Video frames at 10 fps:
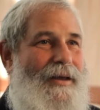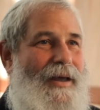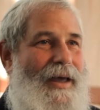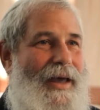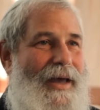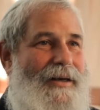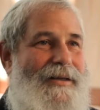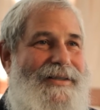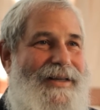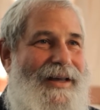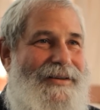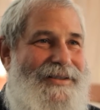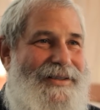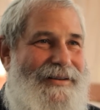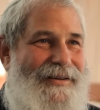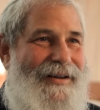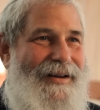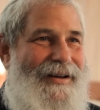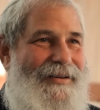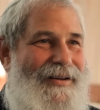And he says
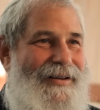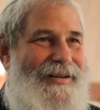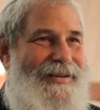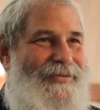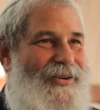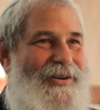a very,